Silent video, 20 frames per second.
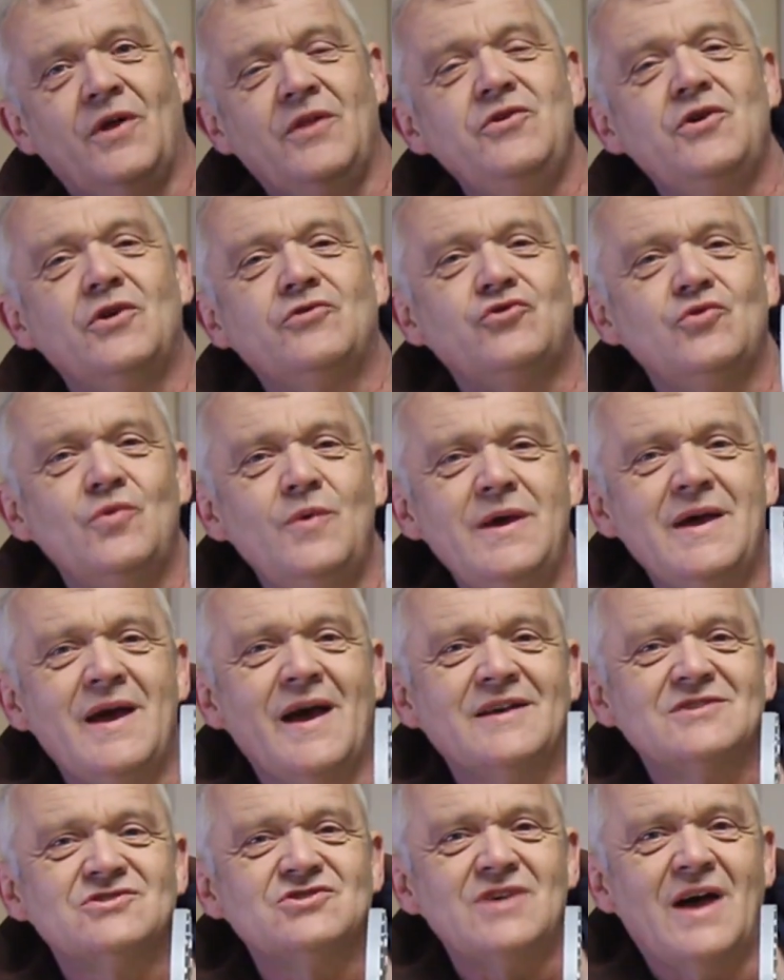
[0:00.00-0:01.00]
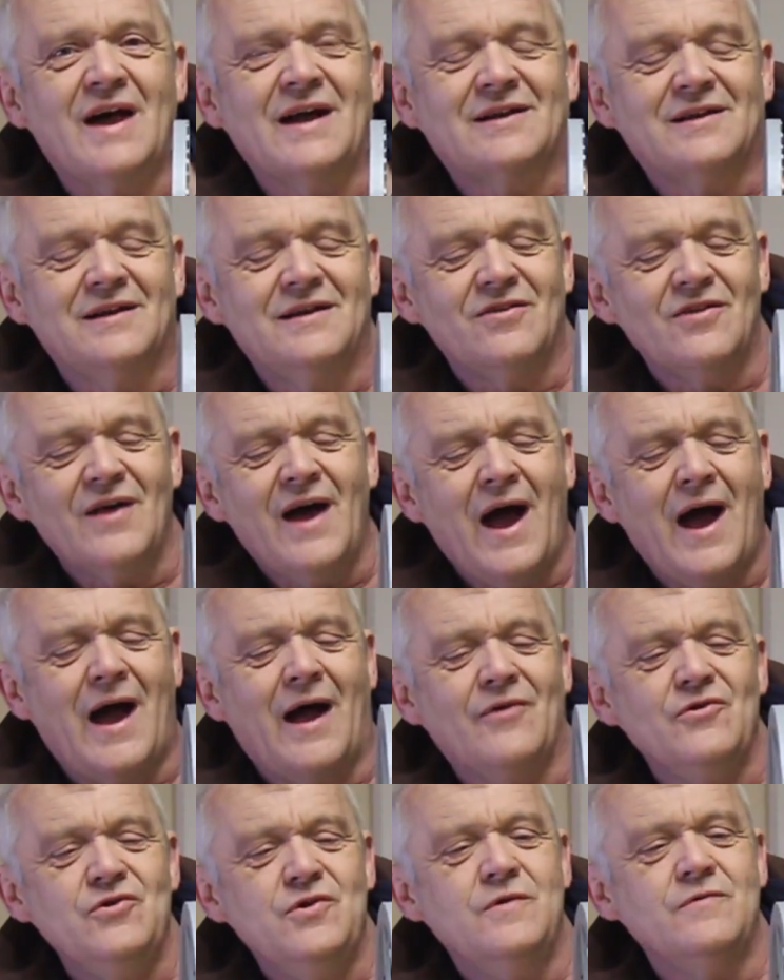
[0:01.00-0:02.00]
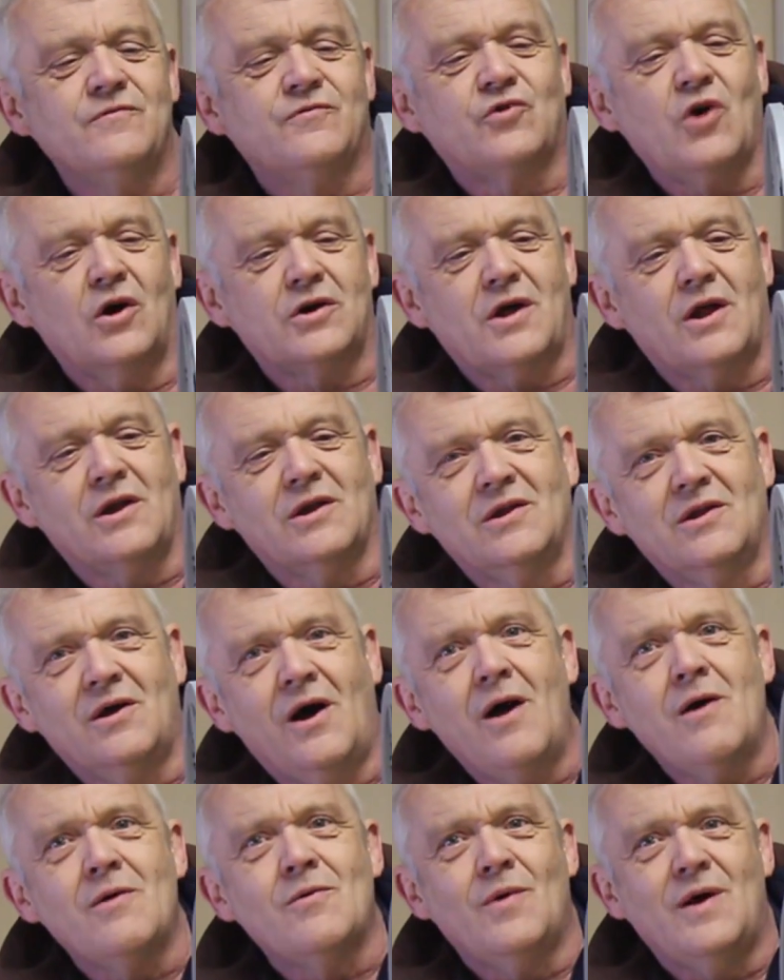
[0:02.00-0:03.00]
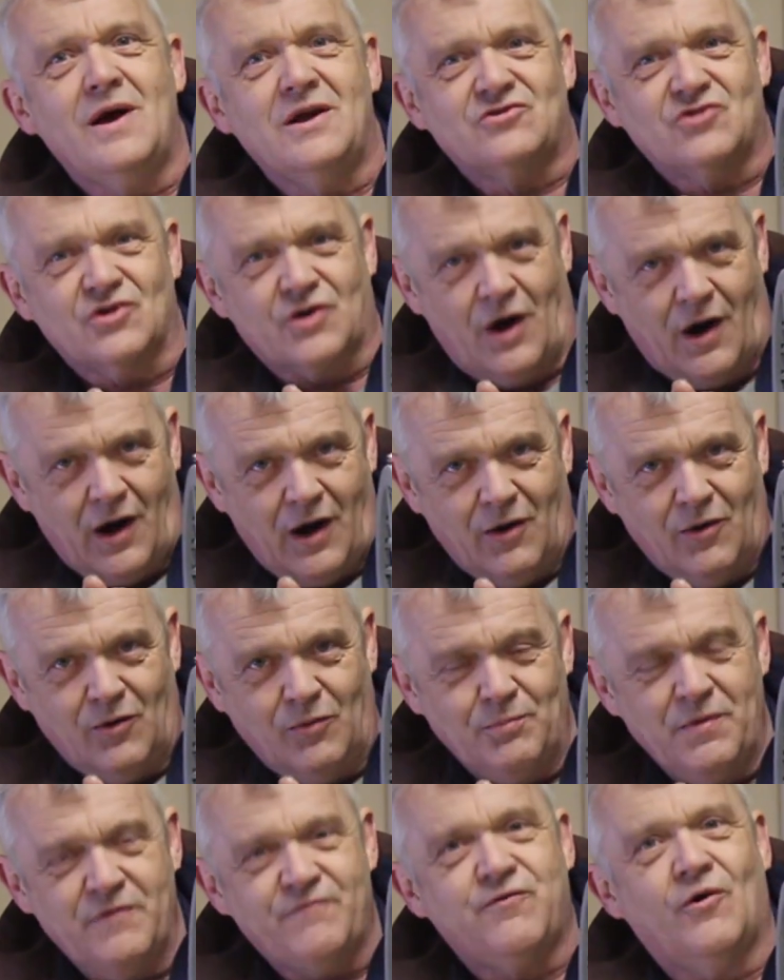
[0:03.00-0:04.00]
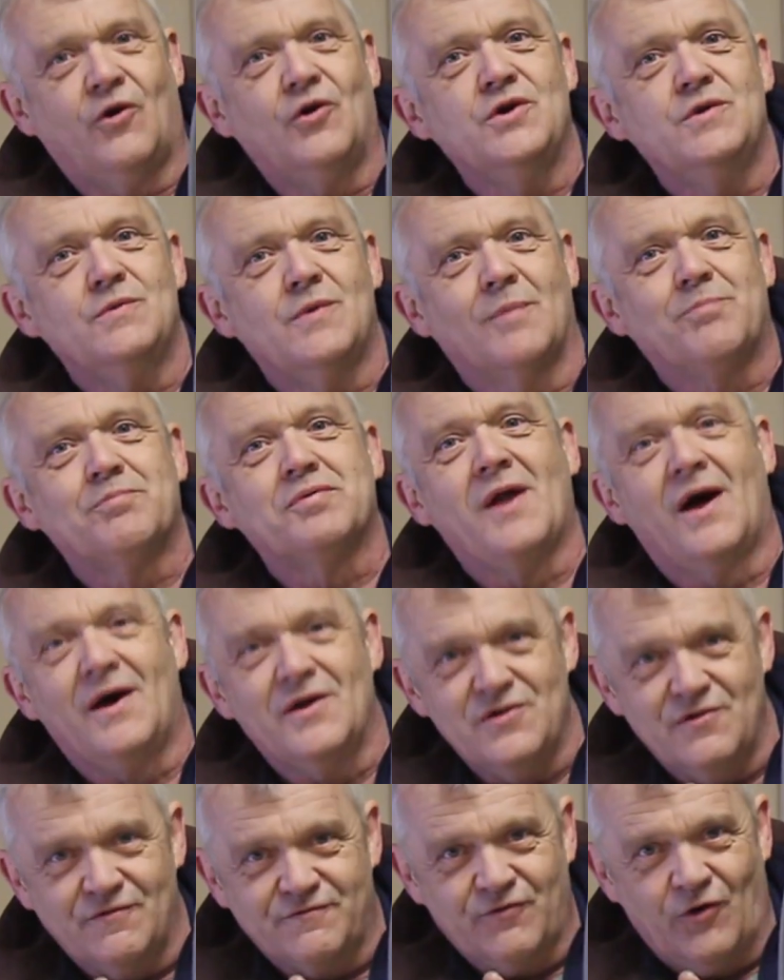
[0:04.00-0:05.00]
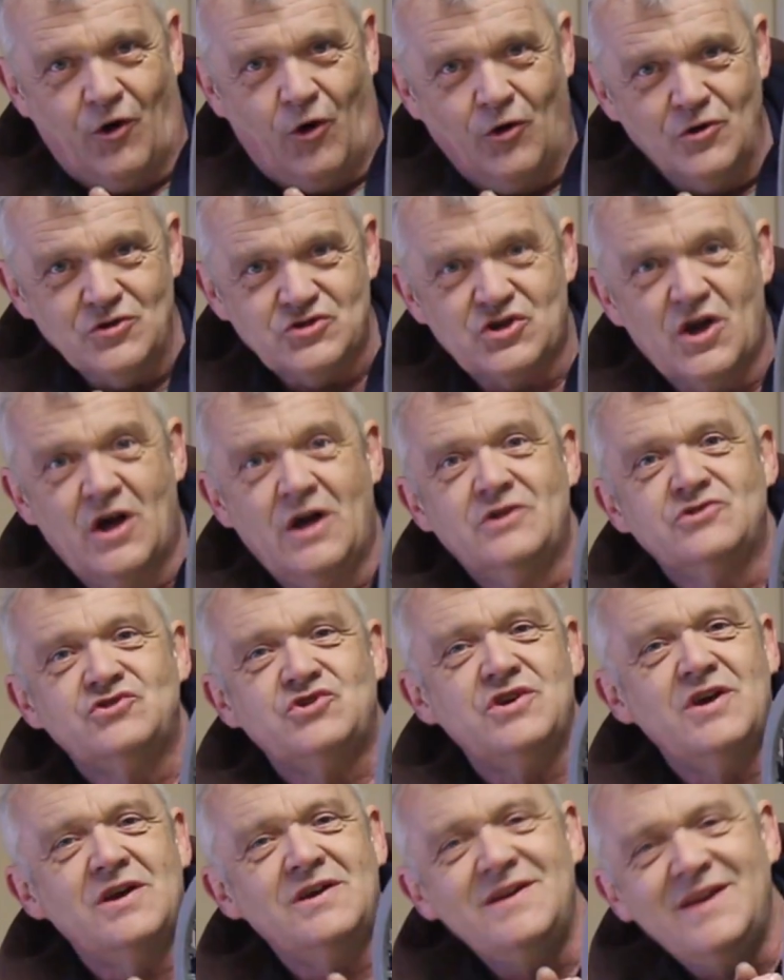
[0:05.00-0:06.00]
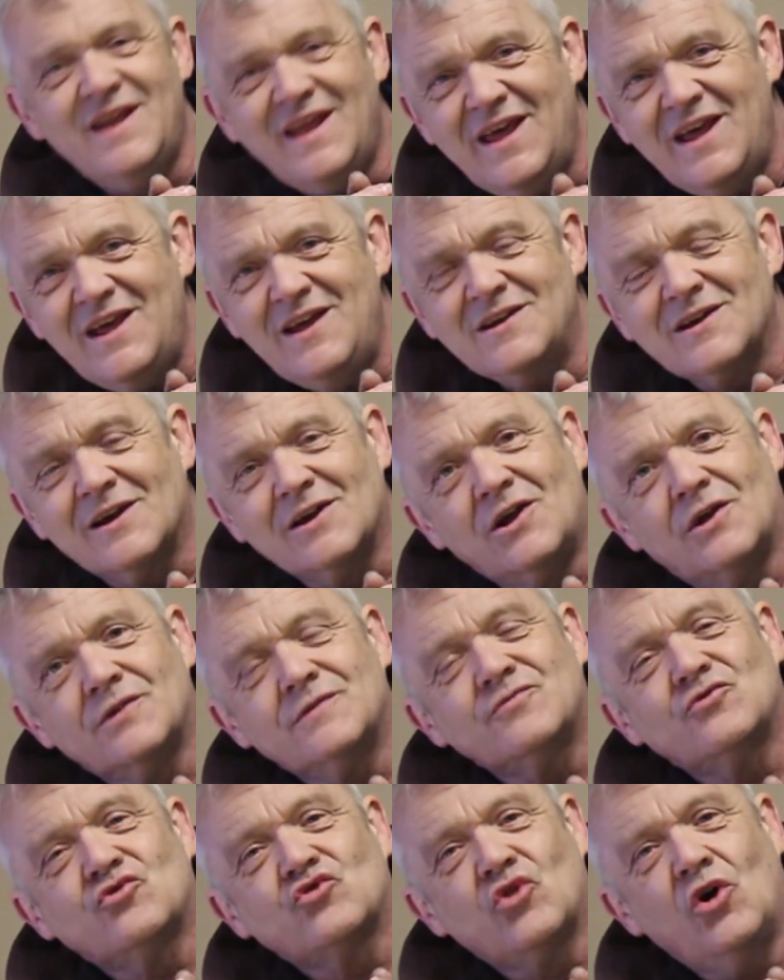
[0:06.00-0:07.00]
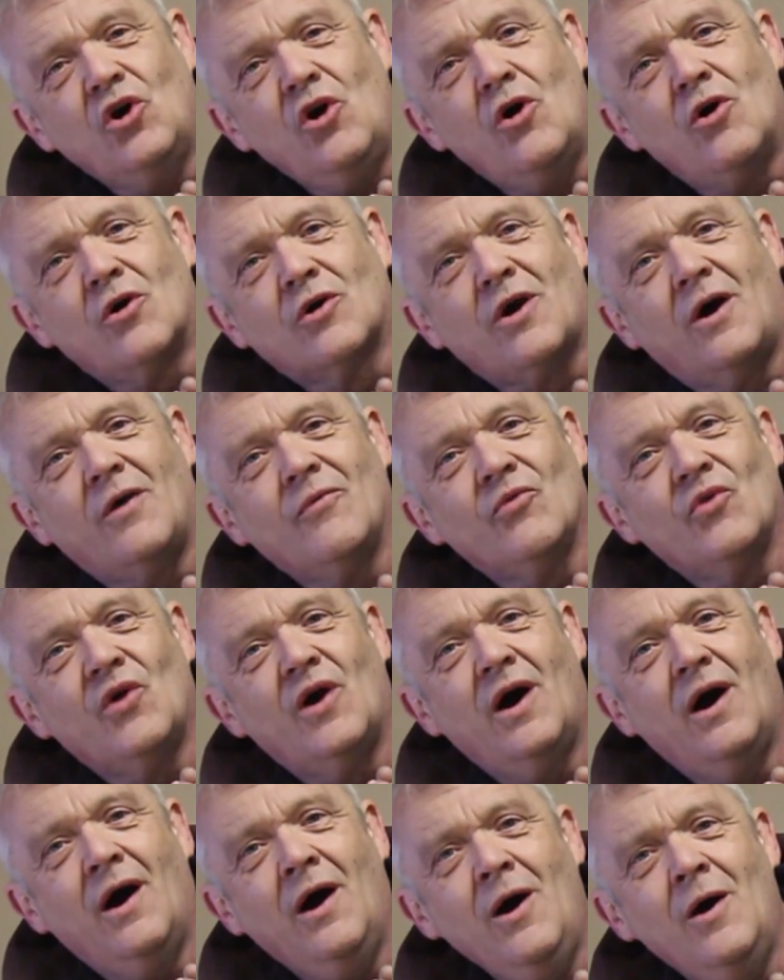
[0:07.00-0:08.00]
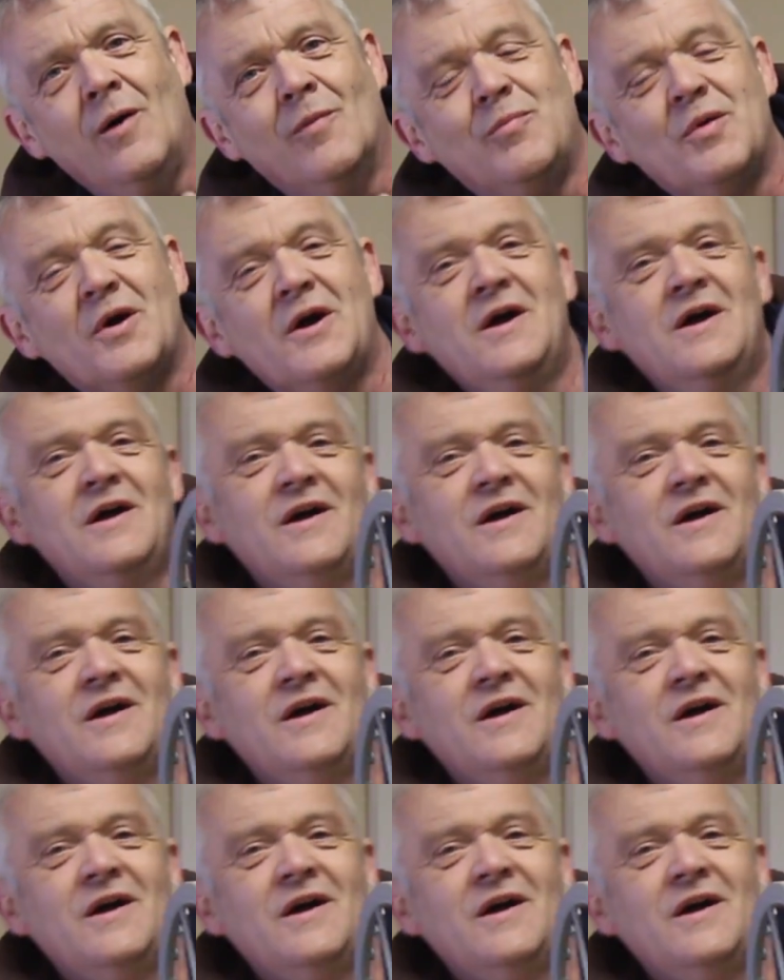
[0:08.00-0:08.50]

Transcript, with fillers: then you're doing exactly that. You've got a long way to go before you apply your force, so you need a lot of torque on the hub.